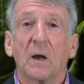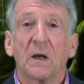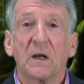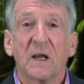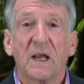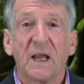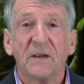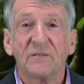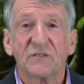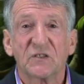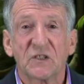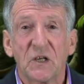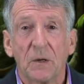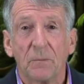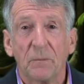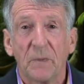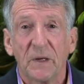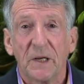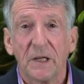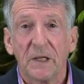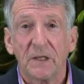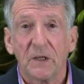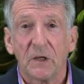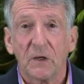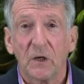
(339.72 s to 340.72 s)
Give
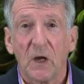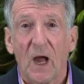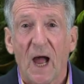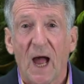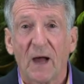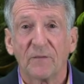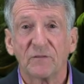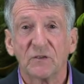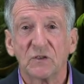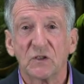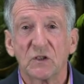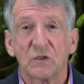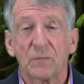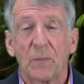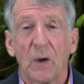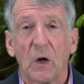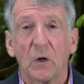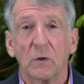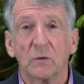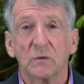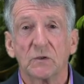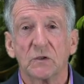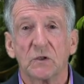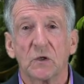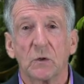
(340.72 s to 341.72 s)
somebody that you haven't
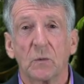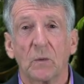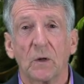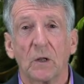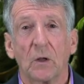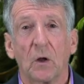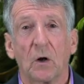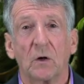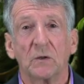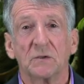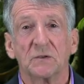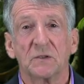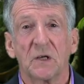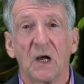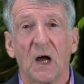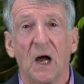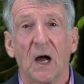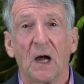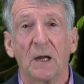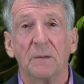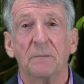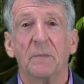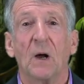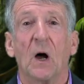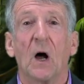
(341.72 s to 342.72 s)
spoken to a long
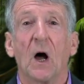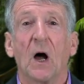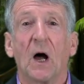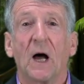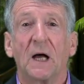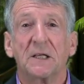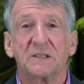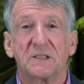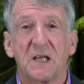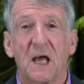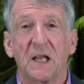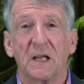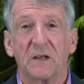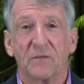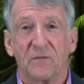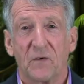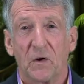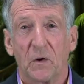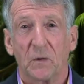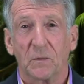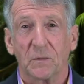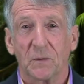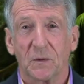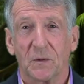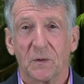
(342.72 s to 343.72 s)
time a
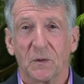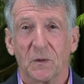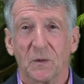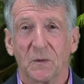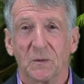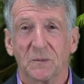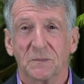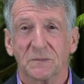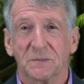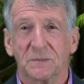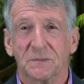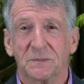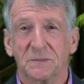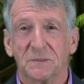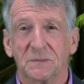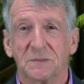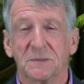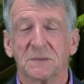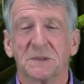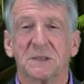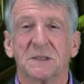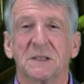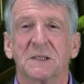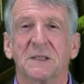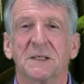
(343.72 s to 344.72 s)
telephone call.
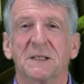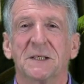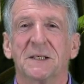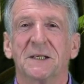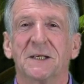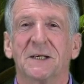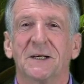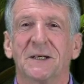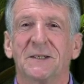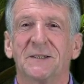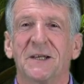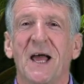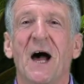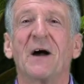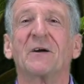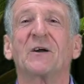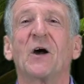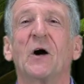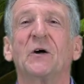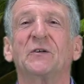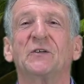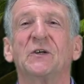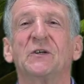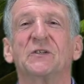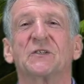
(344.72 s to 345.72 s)
Now
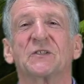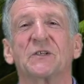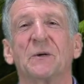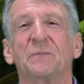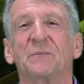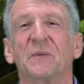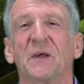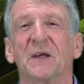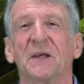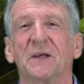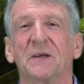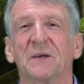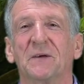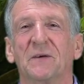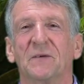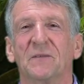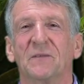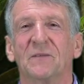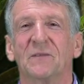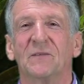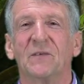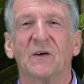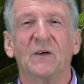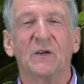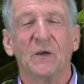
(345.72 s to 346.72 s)
go do something
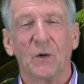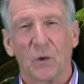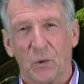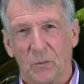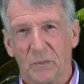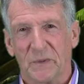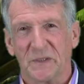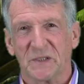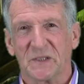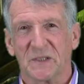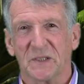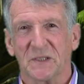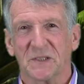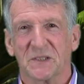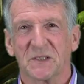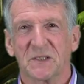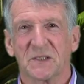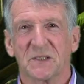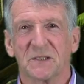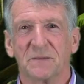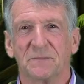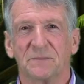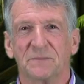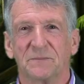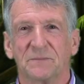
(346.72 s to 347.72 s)
for your business.